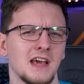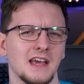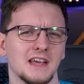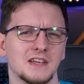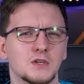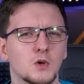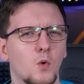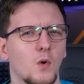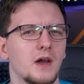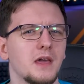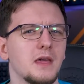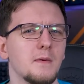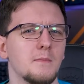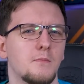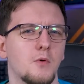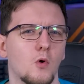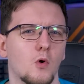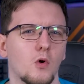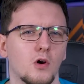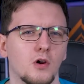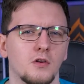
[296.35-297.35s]
is quite
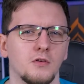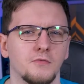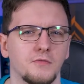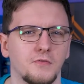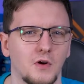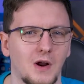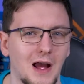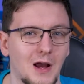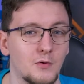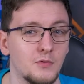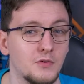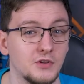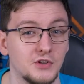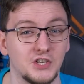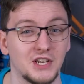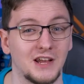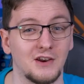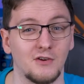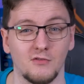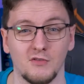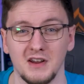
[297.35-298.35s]
important for how the
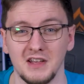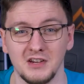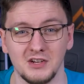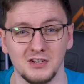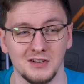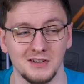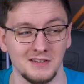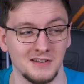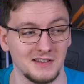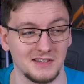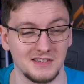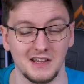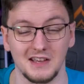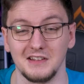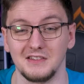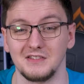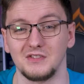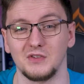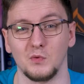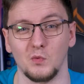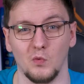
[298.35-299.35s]
generation
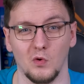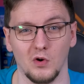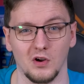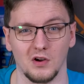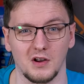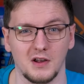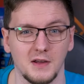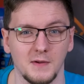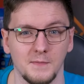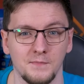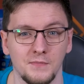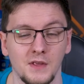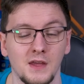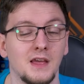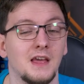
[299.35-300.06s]
decides to work.